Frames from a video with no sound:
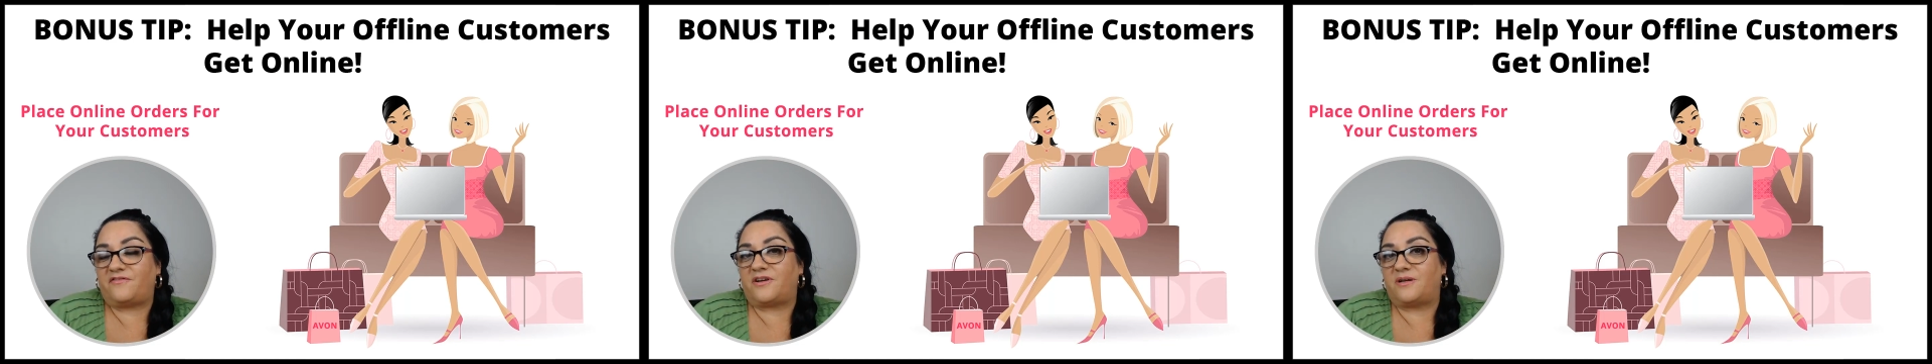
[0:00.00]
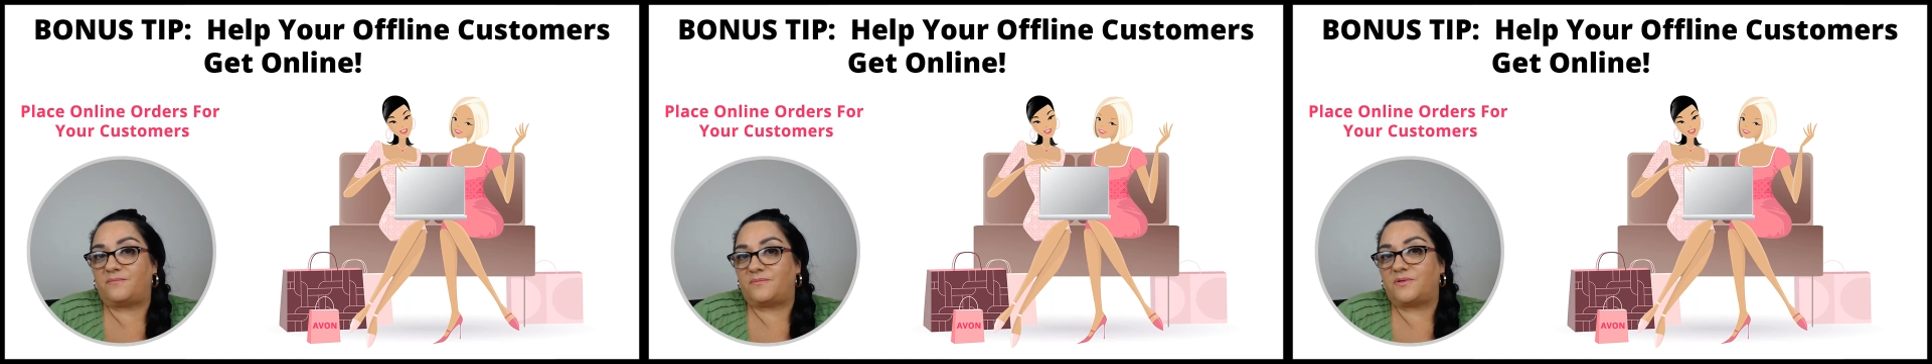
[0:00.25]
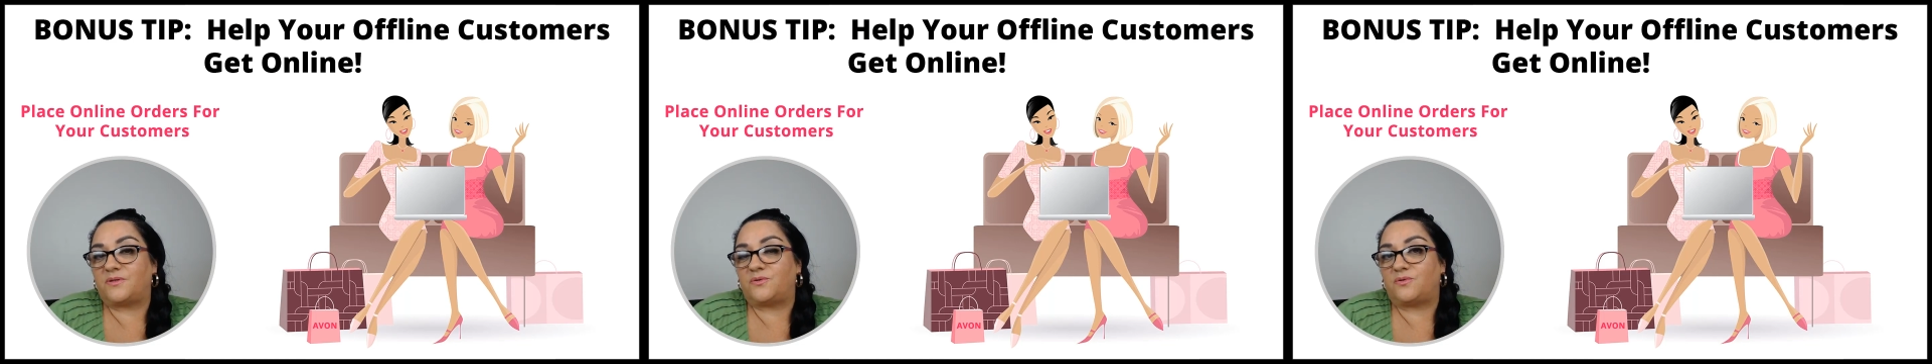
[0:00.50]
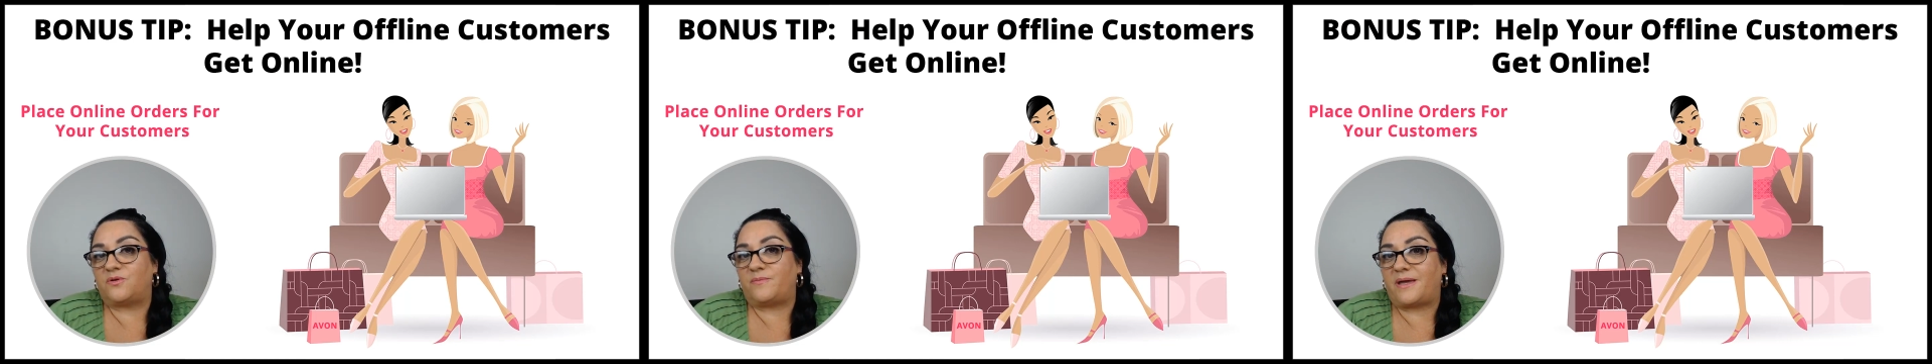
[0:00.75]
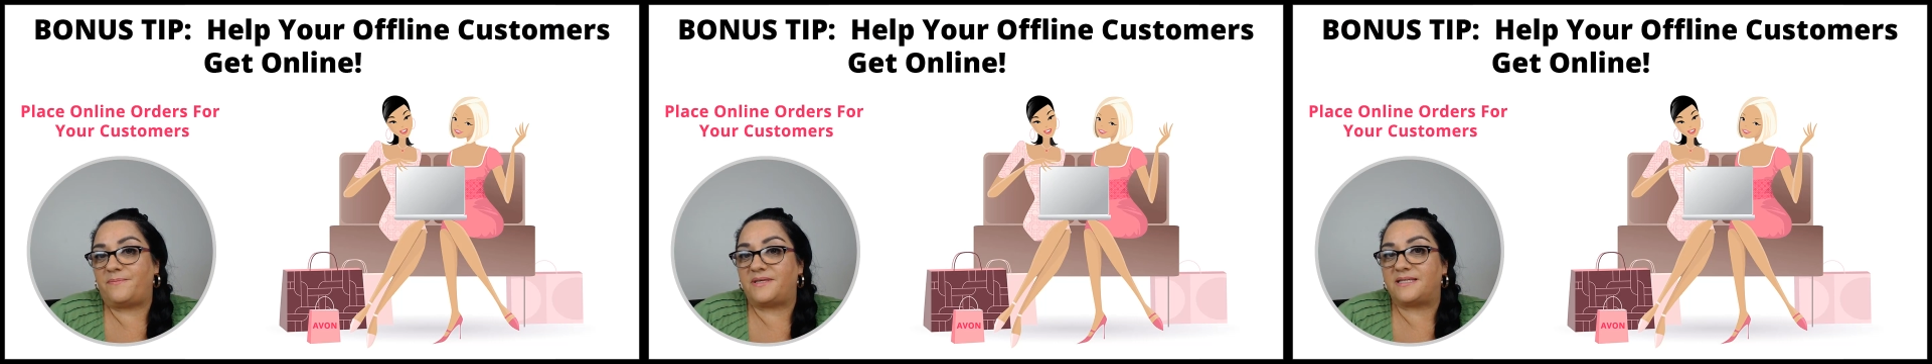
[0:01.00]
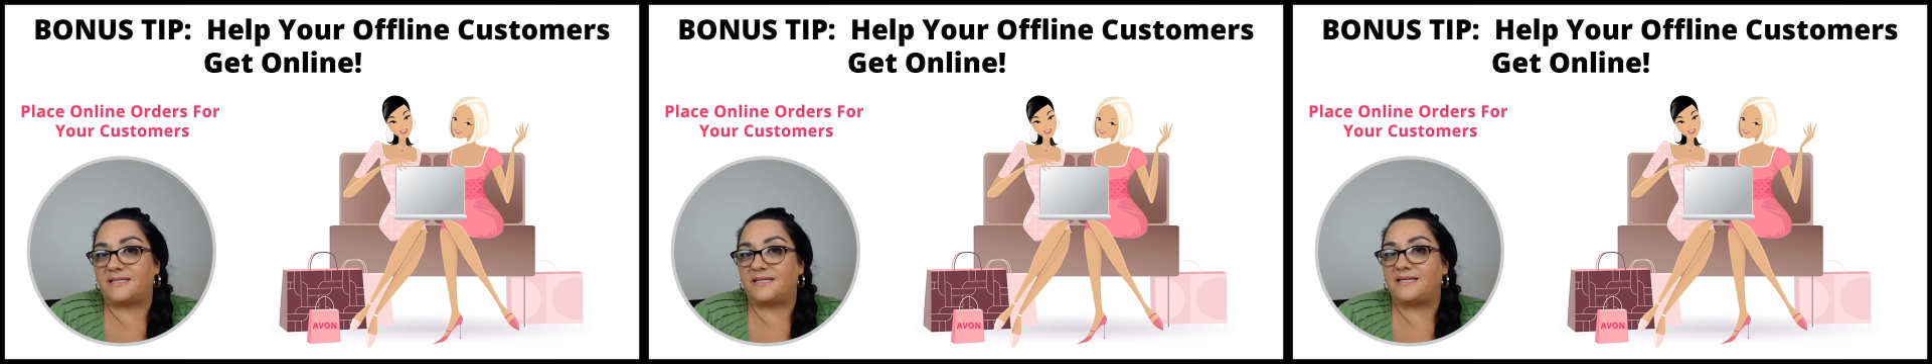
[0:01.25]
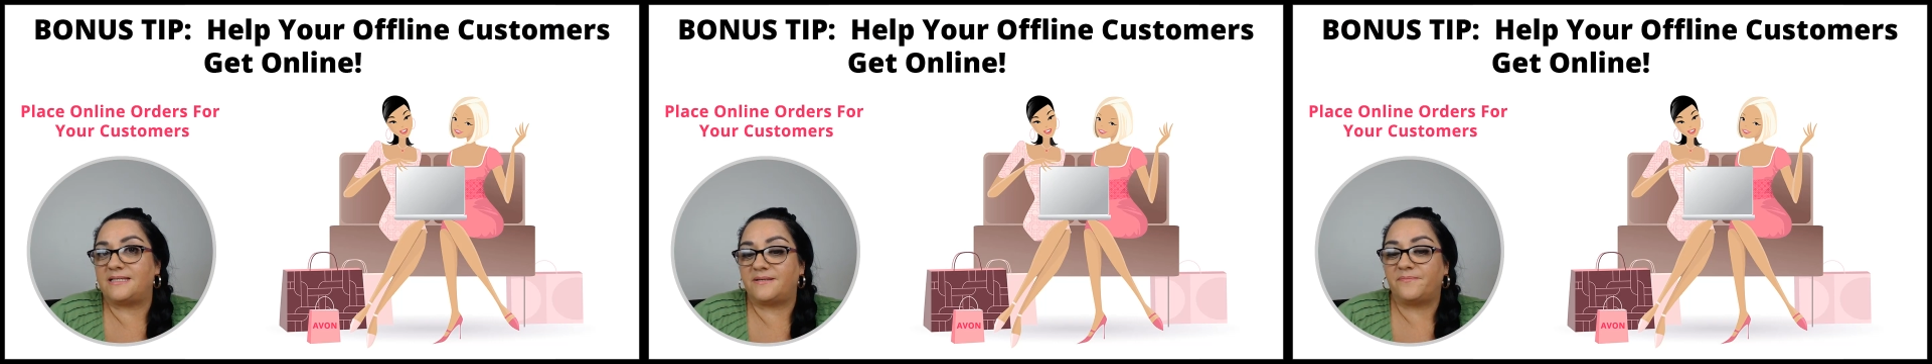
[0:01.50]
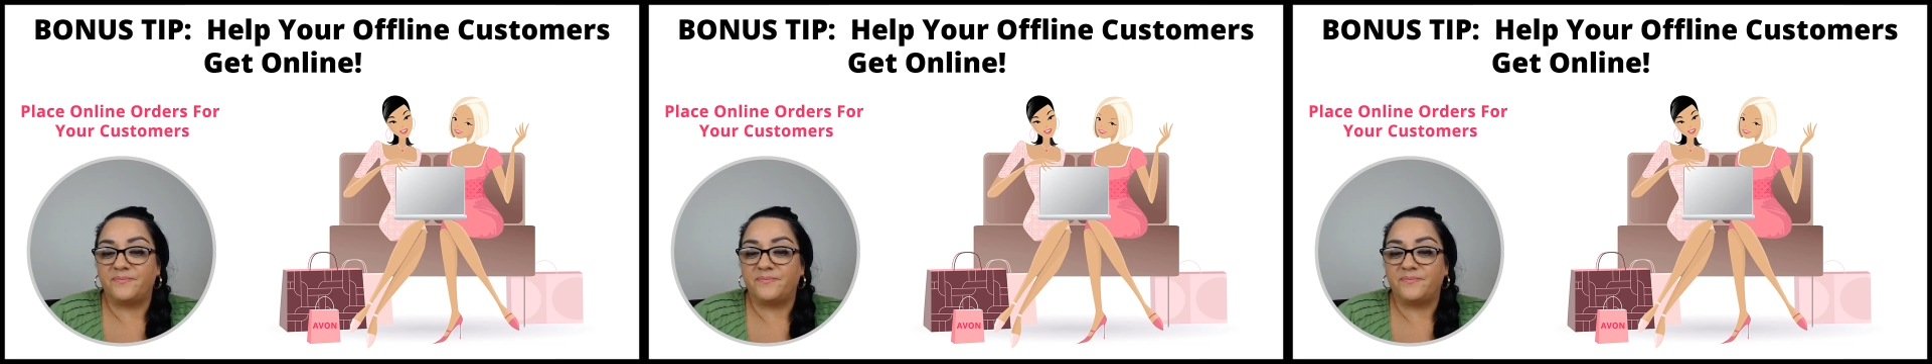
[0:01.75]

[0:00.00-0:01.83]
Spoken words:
from Google My Business,